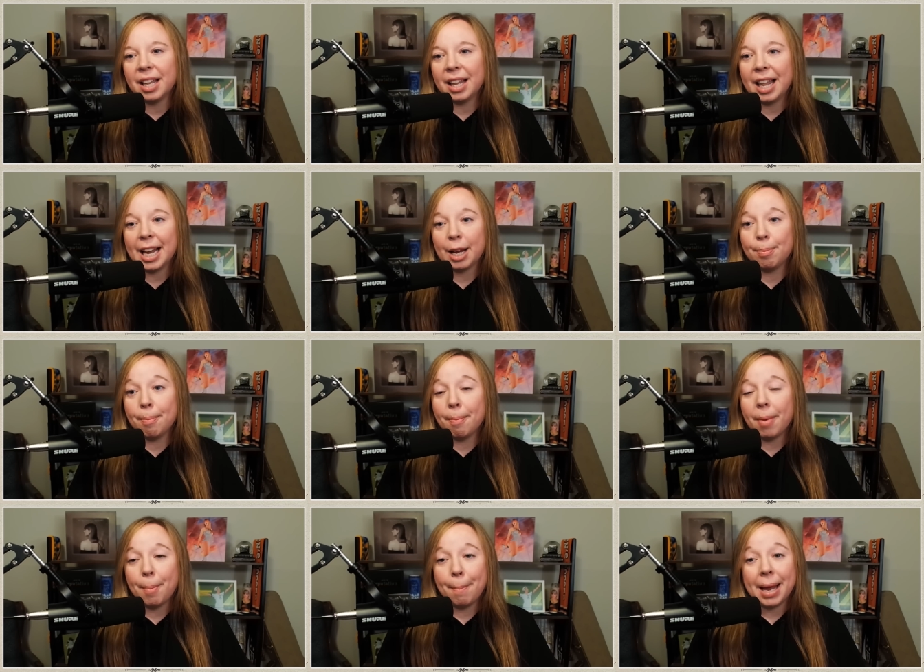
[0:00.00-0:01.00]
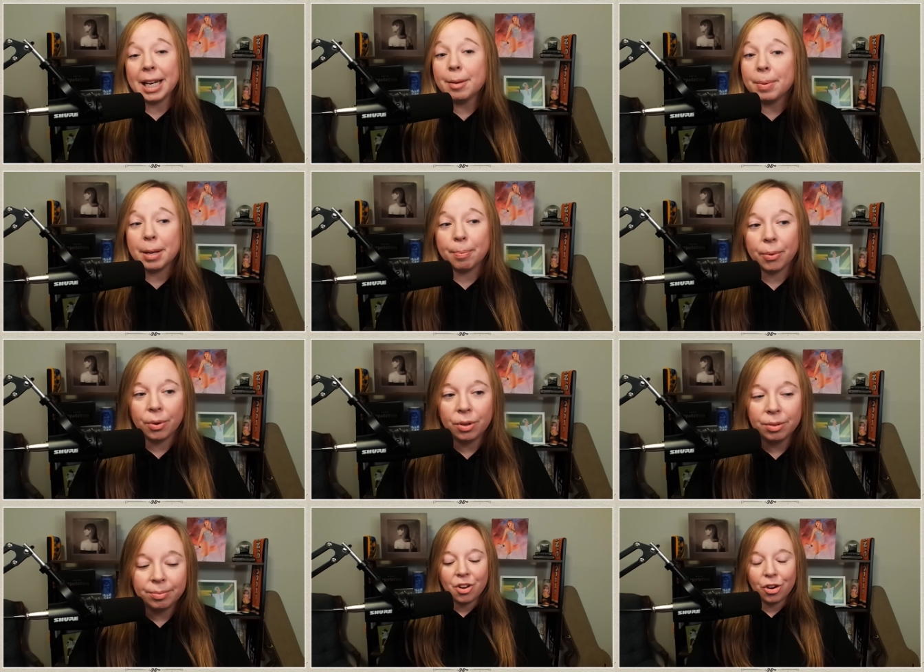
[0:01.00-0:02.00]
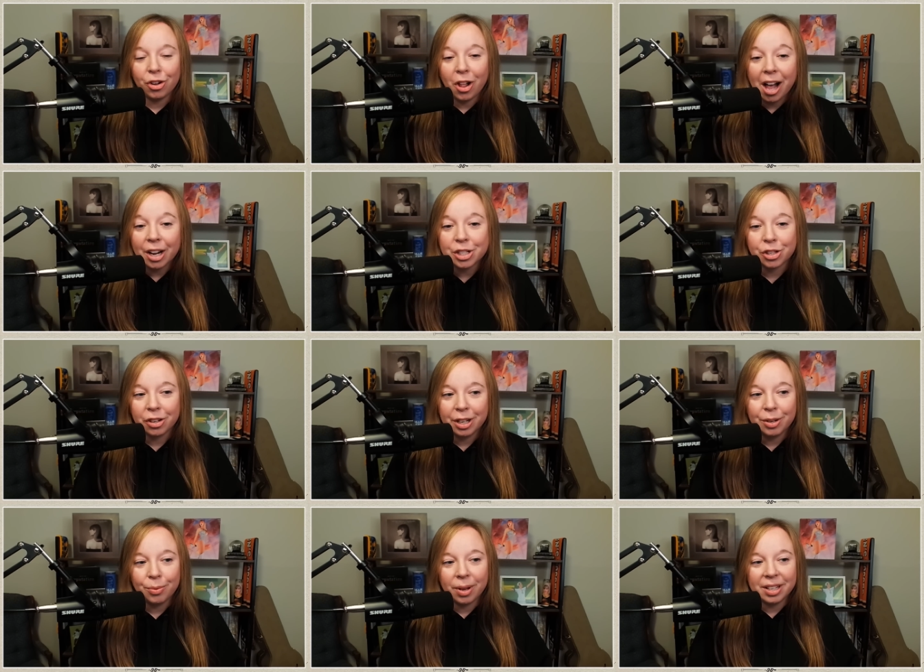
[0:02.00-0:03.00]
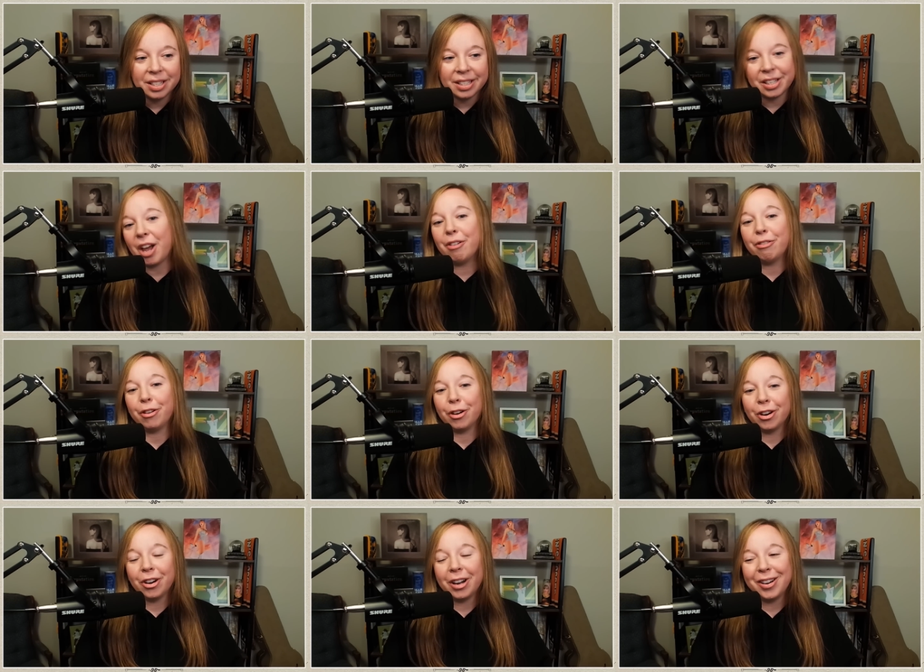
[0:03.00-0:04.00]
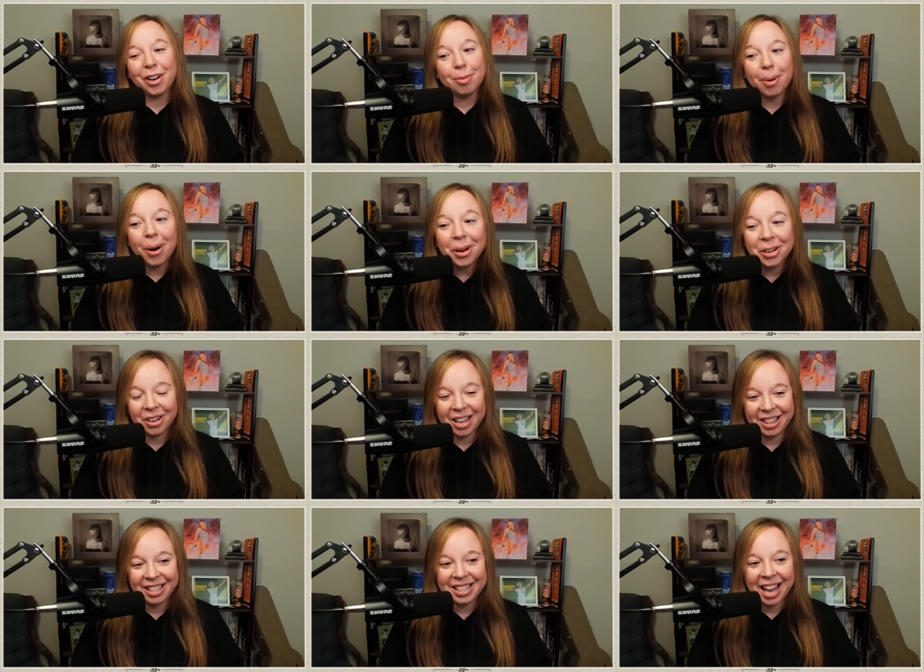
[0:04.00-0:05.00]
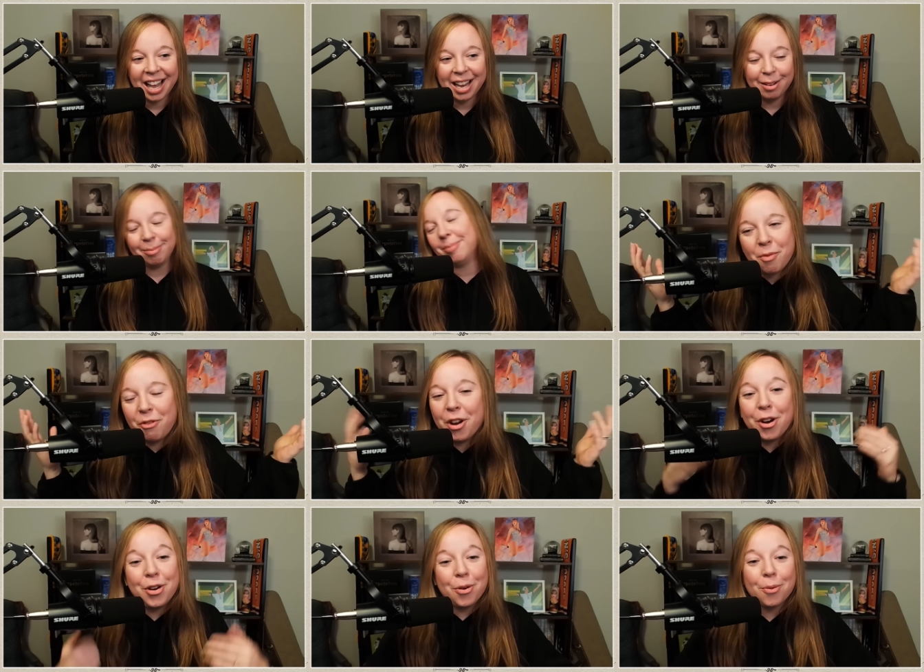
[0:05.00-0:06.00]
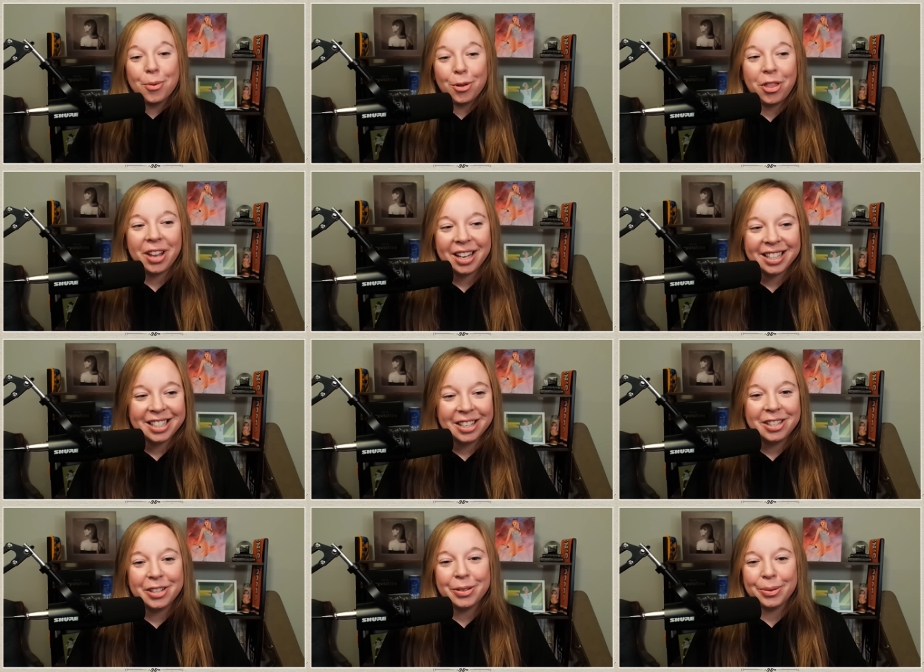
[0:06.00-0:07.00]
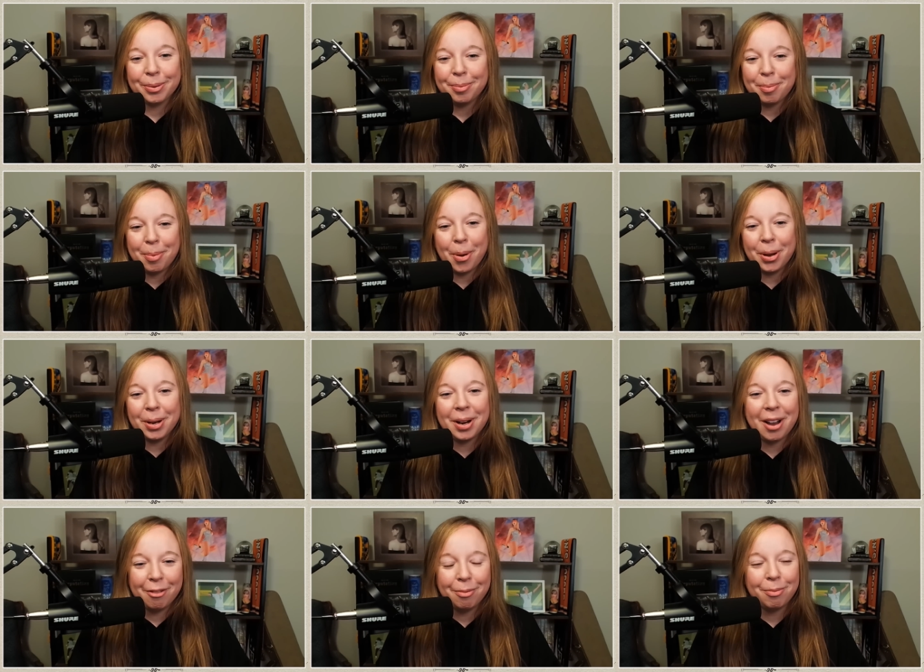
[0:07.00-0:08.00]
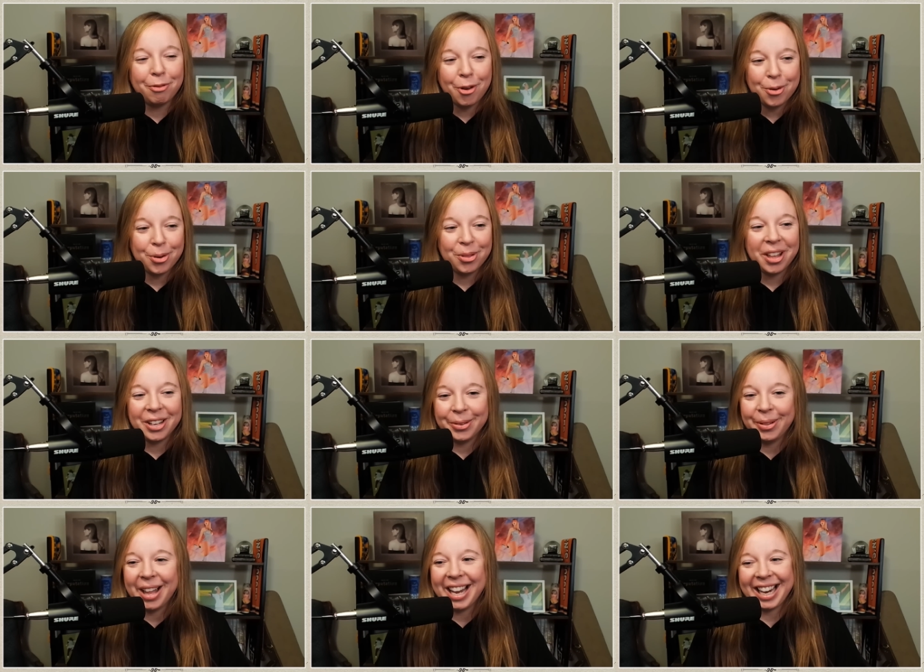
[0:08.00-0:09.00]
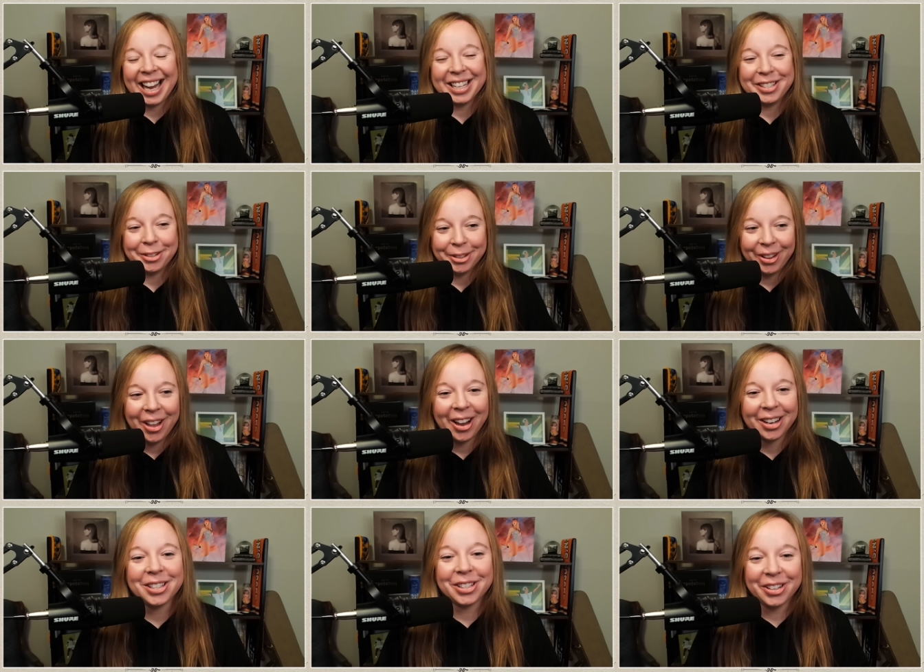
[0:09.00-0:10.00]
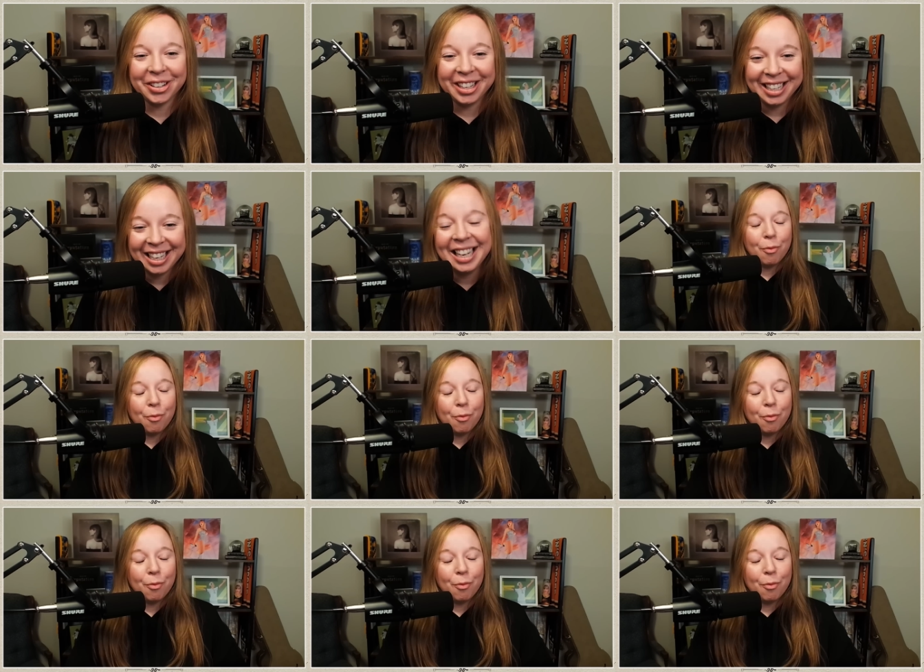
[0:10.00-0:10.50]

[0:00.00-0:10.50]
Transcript: like many people, her lock screen was of her and her partner at the time. Very normal thing to do. Put a photo that you like as your lock screen.